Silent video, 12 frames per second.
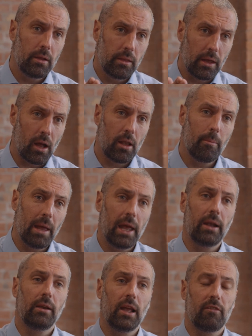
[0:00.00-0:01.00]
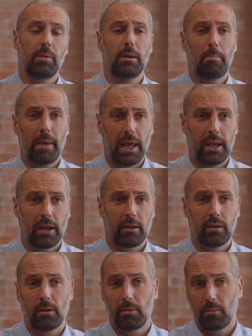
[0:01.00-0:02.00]
the Isle of Man government
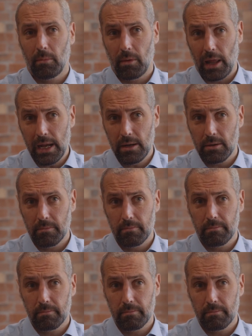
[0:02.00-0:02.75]
panicked late.